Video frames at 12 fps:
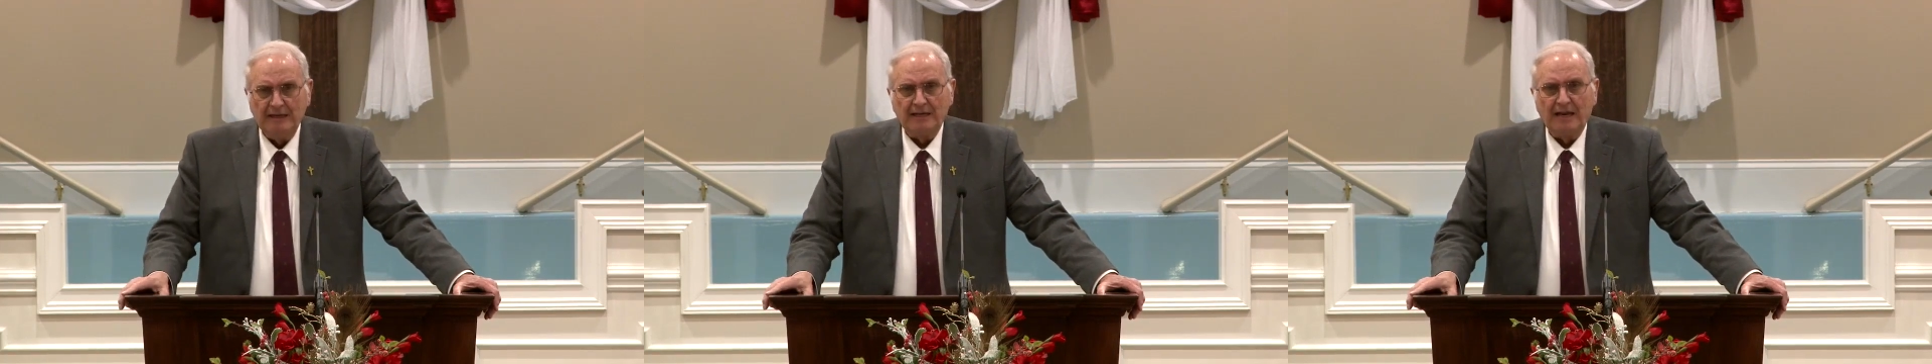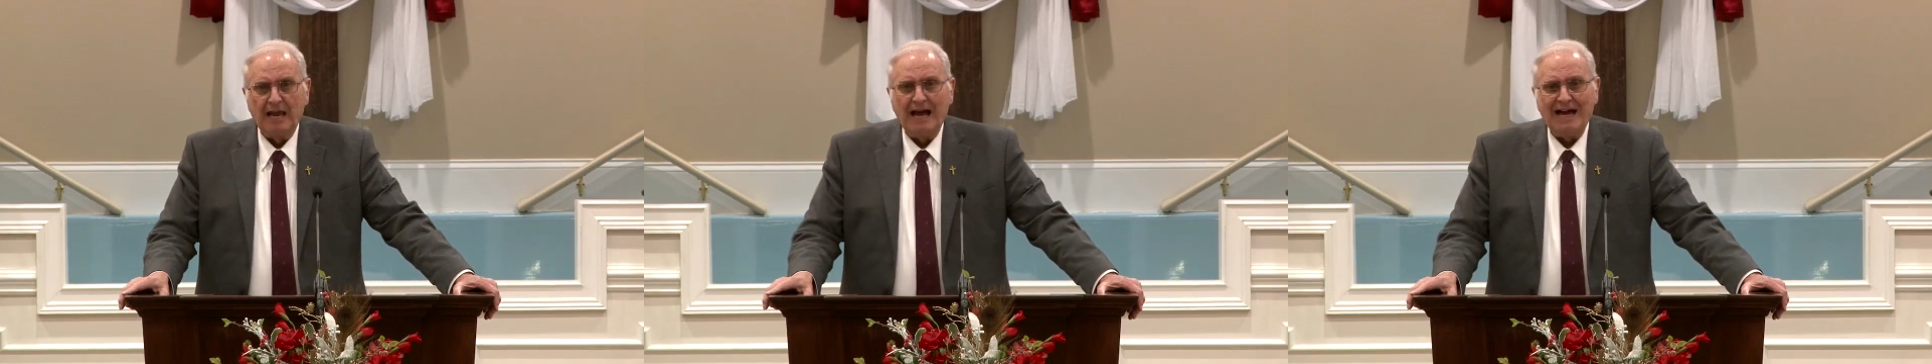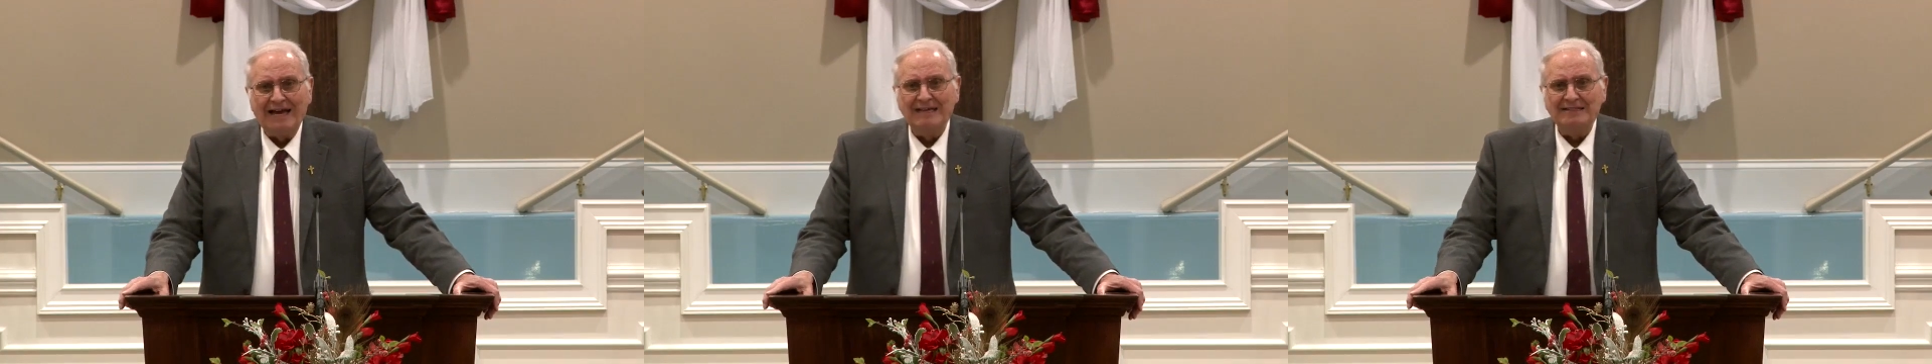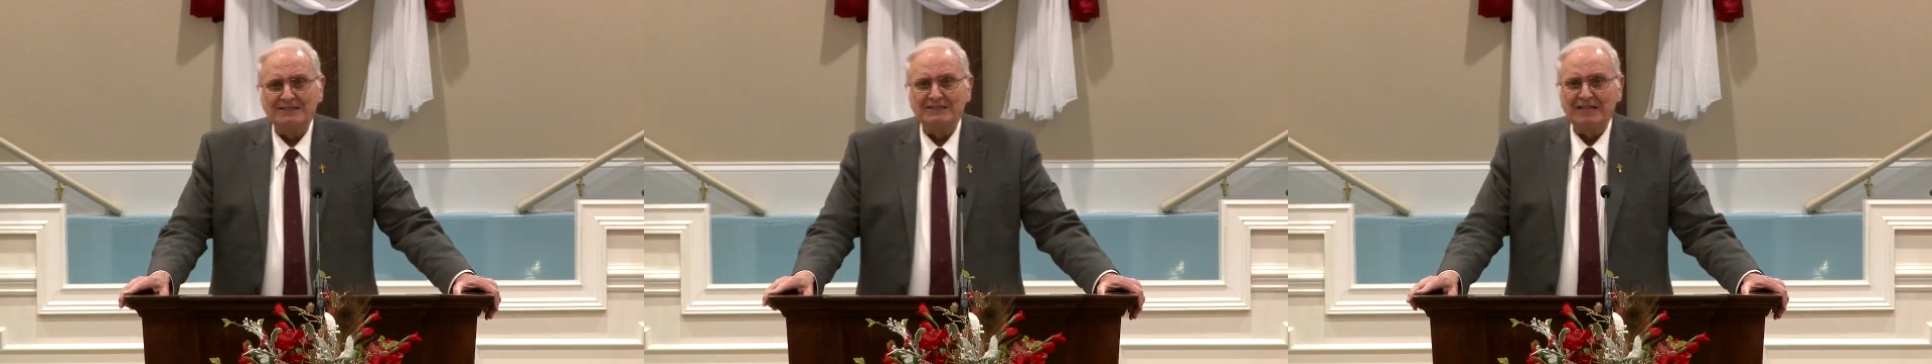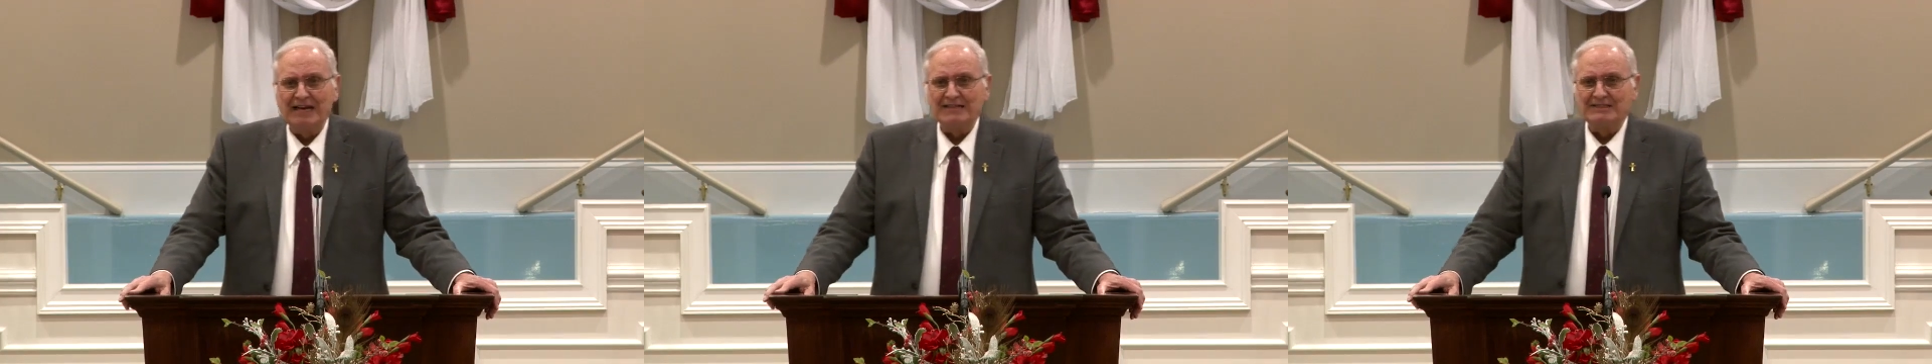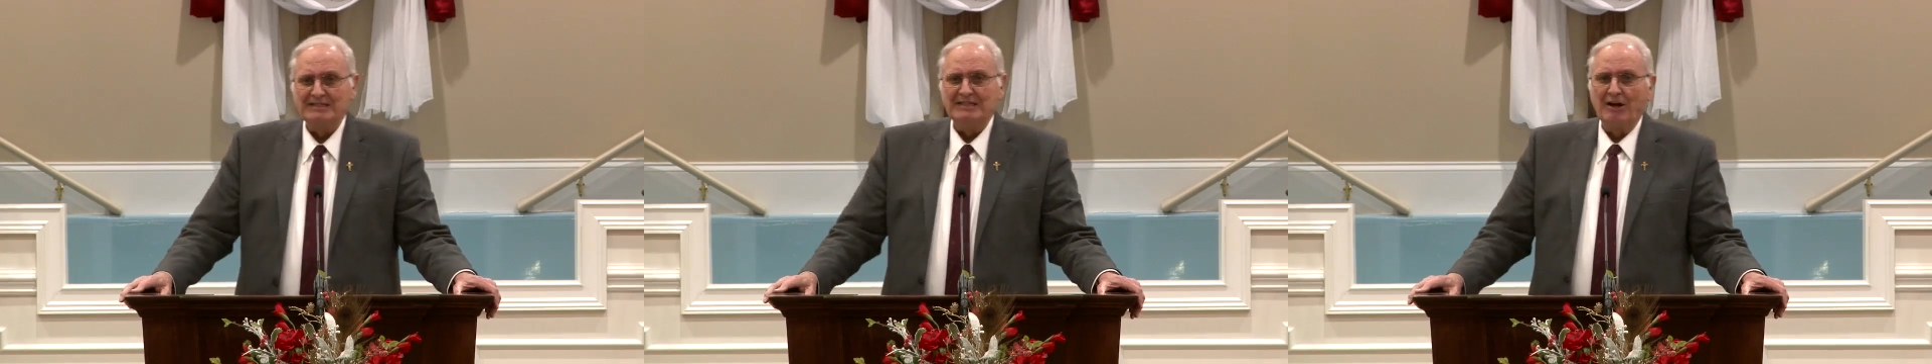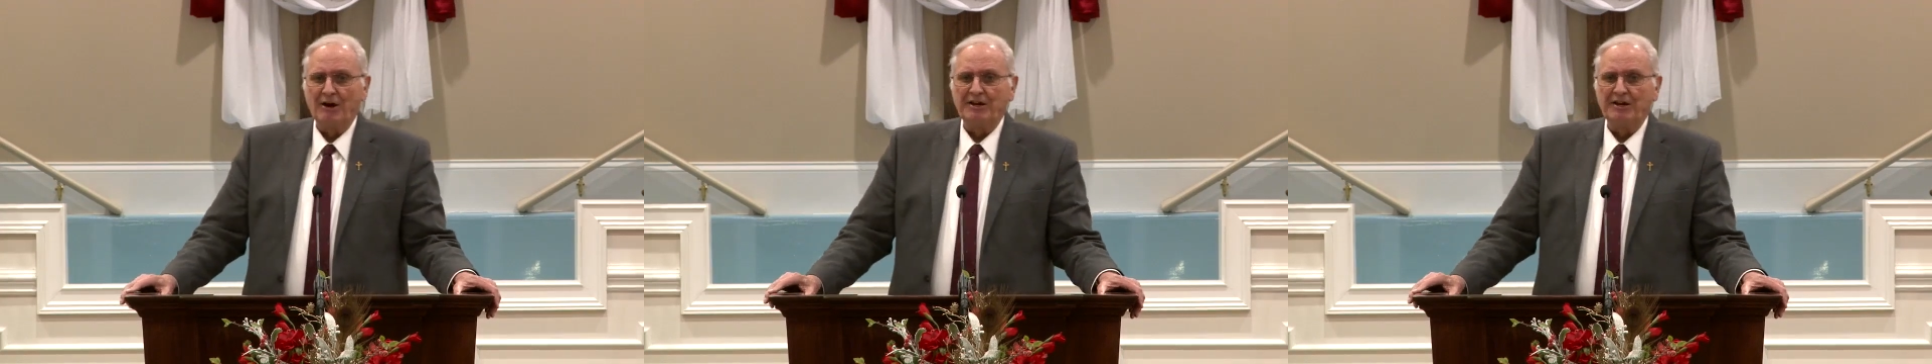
It lies, as the